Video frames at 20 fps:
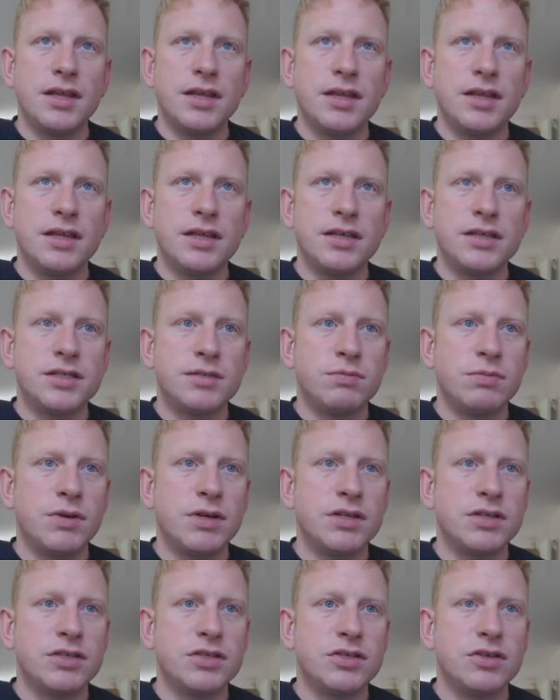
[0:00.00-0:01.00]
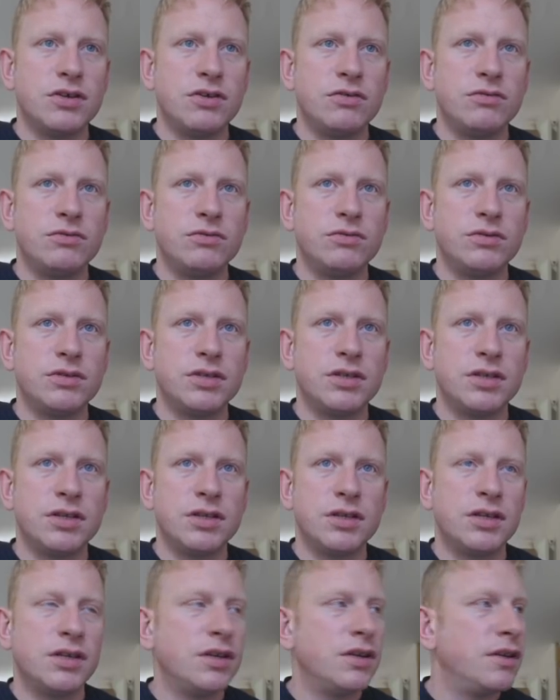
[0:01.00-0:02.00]
This one sold
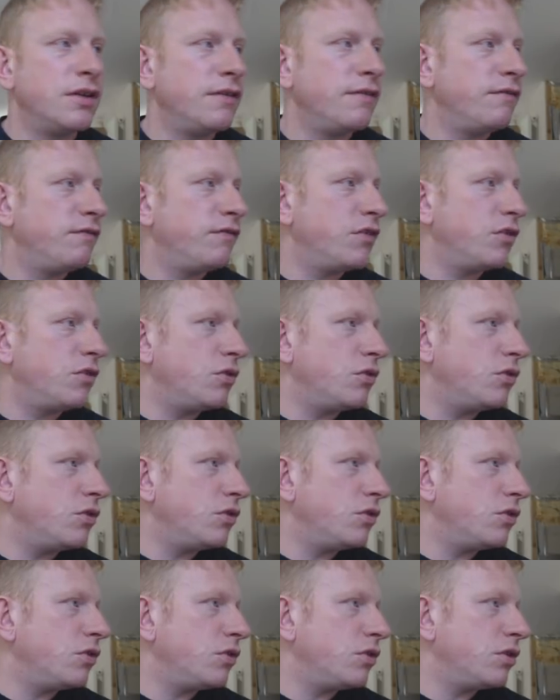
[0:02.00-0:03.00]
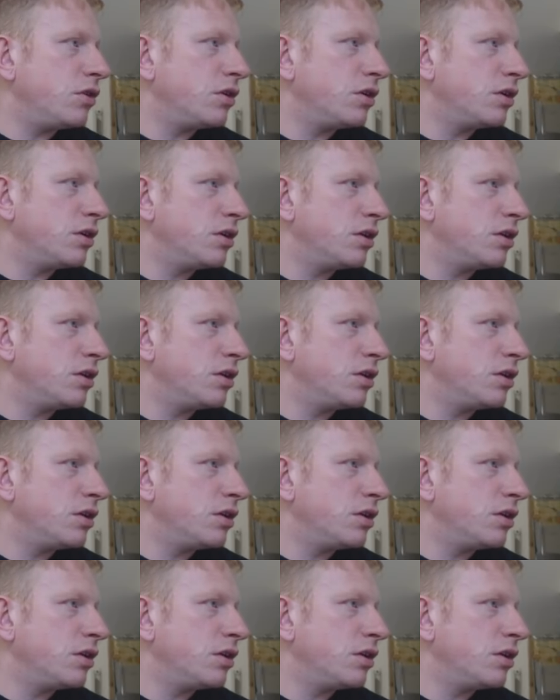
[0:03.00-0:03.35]
for,